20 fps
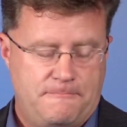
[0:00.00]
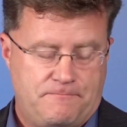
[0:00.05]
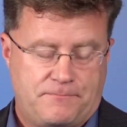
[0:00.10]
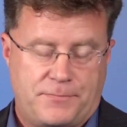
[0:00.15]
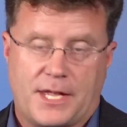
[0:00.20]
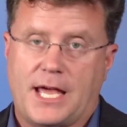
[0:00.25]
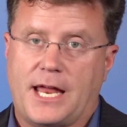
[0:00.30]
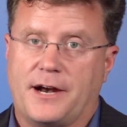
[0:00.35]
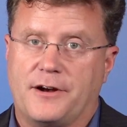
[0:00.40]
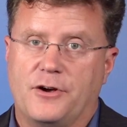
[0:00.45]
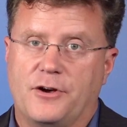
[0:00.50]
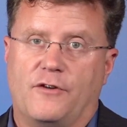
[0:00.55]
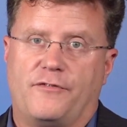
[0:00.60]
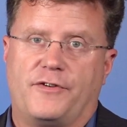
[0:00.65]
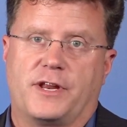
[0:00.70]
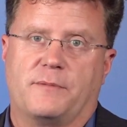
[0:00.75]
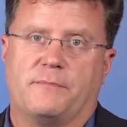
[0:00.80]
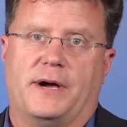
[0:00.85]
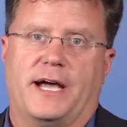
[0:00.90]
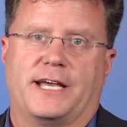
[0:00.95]
I don't know if
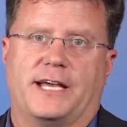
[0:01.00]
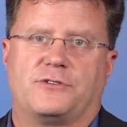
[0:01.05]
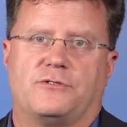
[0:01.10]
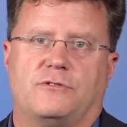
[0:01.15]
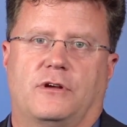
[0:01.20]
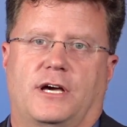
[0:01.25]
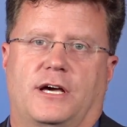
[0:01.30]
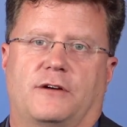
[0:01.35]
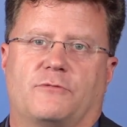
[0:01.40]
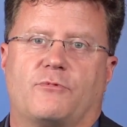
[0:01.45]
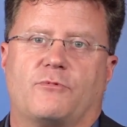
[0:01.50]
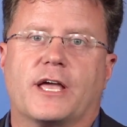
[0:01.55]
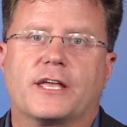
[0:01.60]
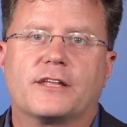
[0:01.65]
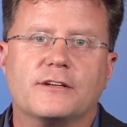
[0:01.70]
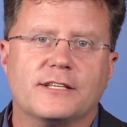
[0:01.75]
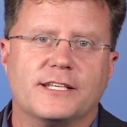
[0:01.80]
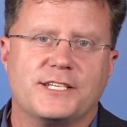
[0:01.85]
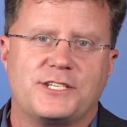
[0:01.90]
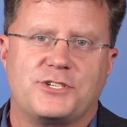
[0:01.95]
any of my
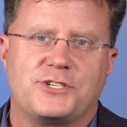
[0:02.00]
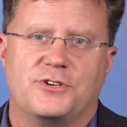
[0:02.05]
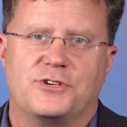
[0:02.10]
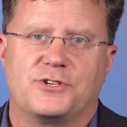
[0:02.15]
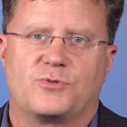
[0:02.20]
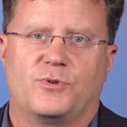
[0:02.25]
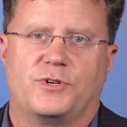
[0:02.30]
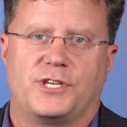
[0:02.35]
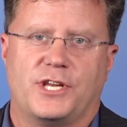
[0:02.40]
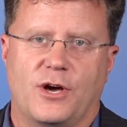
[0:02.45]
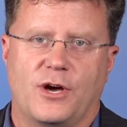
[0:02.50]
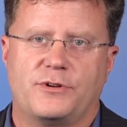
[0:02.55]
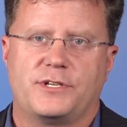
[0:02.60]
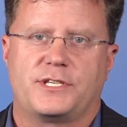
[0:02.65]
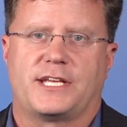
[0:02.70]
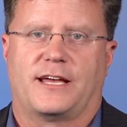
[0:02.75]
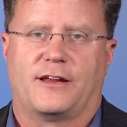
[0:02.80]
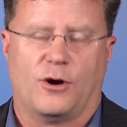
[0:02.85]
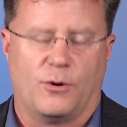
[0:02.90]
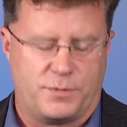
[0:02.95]
regular listeners would
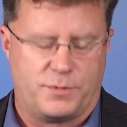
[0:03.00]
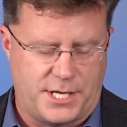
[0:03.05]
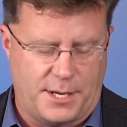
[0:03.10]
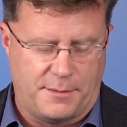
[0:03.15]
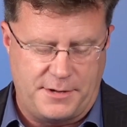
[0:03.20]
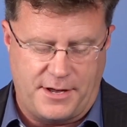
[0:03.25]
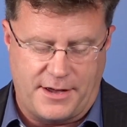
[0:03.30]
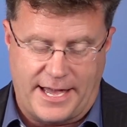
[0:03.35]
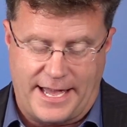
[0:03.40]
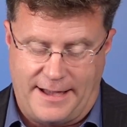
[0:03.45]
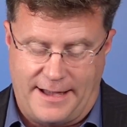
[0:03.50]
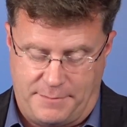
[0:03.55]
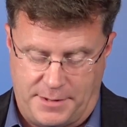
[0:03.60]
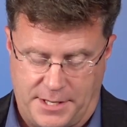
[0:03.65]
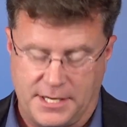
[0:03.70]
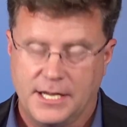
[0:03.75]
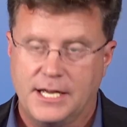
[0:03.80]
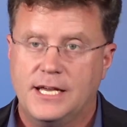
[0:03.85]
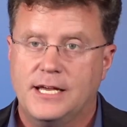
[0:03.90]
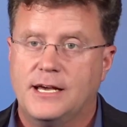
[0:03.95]
notice. I hope some of you have,
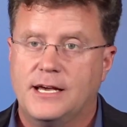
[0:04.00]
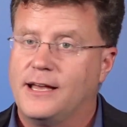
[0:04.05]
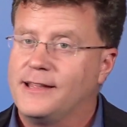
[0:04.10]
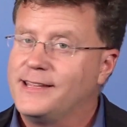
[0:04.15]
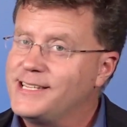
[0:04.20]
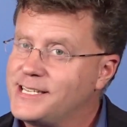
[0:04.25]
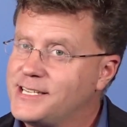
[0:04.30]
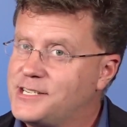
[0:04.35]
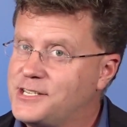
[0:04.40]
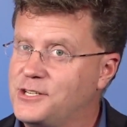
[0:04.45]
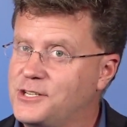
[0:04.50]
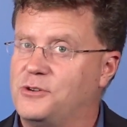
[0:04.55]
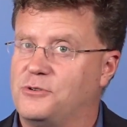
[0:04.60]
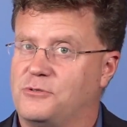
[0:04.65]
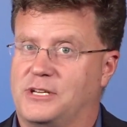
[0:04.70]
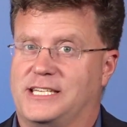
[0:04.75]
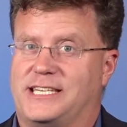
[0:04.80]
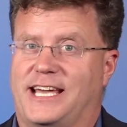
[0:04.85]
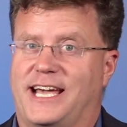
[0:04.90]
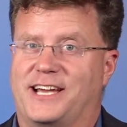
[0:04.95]
but this
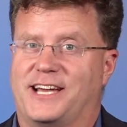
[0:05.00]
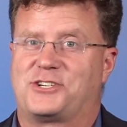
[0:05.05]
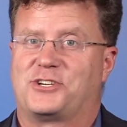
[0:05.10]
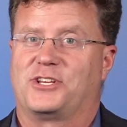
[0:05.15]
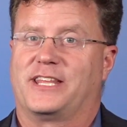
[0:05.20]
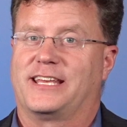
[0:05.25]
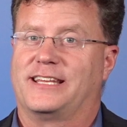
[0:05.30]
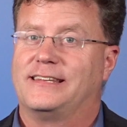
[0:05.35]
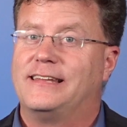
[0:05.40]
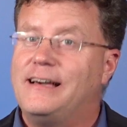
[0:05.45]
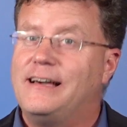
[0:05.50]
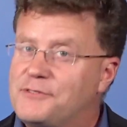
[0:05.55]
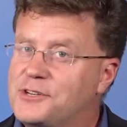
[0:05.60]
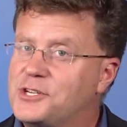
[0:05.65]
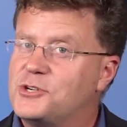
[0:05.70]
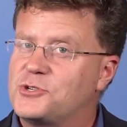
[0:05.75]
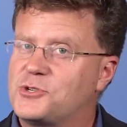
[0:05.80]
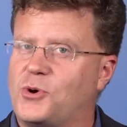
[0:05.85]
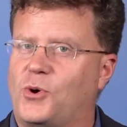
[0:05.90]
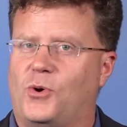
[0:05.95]
suit is actually 11
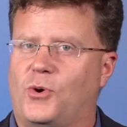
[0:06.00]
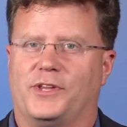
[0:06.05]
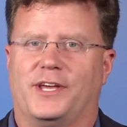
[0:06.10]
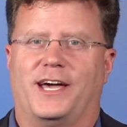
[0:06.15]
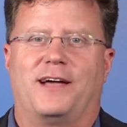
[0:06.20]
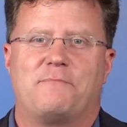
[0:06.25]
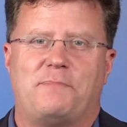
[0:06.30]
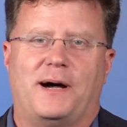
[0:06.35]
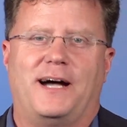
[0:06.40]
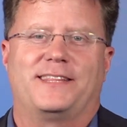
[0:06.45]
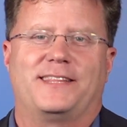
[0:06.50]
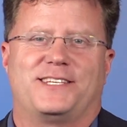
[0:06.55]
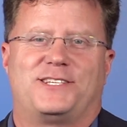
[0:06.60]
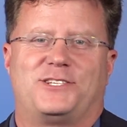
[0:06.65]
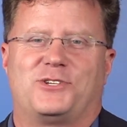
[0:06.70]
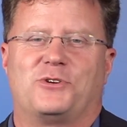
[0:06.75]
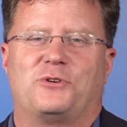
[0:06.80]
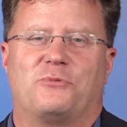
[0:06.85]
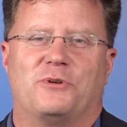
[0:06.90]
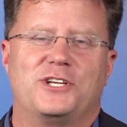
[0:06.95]
years old. I bought this
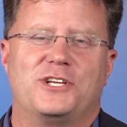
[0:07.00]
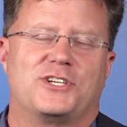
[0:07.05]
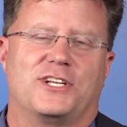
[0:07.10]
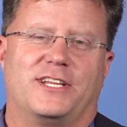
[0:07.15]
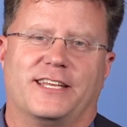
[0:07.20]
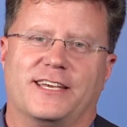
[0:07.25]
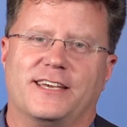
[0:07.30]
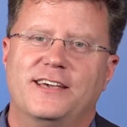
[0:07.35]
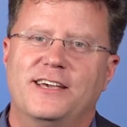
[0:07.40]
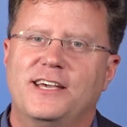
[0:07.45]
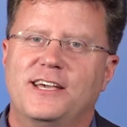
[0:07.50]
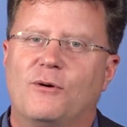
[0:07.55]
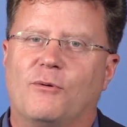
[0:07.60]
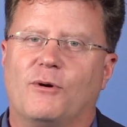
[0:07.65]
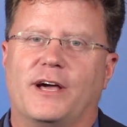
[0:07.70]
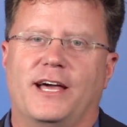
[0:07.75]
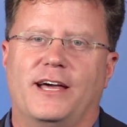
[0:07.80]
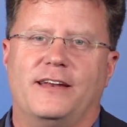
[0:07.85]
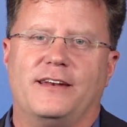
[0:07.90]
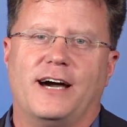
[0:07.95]
suit originally
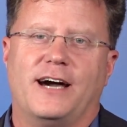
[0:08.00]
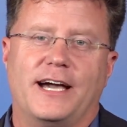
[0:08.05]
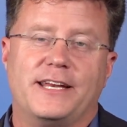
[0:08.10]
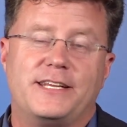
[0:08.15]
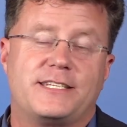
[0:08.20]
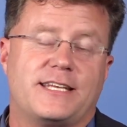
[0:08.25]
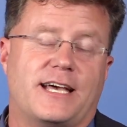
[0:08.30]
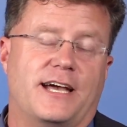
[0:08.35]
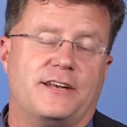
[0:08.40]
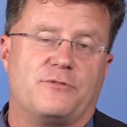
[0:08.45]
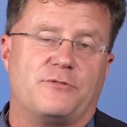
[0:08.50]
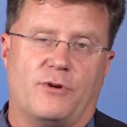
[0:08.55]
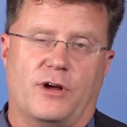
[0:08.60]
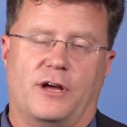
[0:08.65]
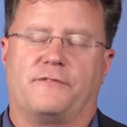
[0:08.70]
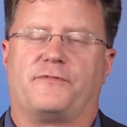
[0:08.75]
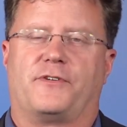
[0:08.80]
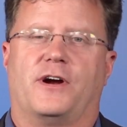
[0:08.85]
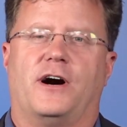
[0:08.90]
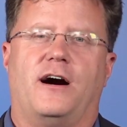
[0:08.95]
when I decided to
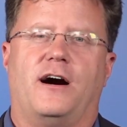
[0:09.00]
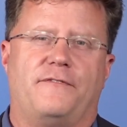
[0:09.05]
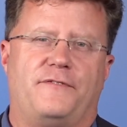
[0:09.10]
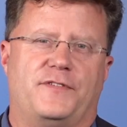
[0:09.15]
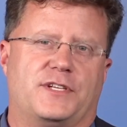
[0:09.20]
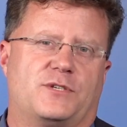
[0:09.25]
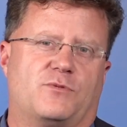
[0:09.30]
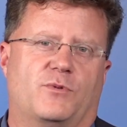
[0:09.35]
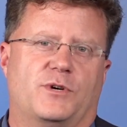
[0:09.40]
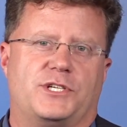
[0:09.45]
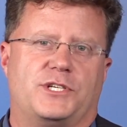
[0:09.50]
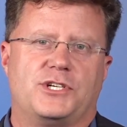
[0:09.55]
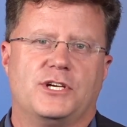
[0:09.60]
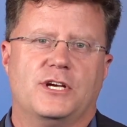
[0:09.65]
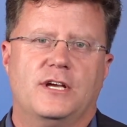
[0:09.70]
run for office, which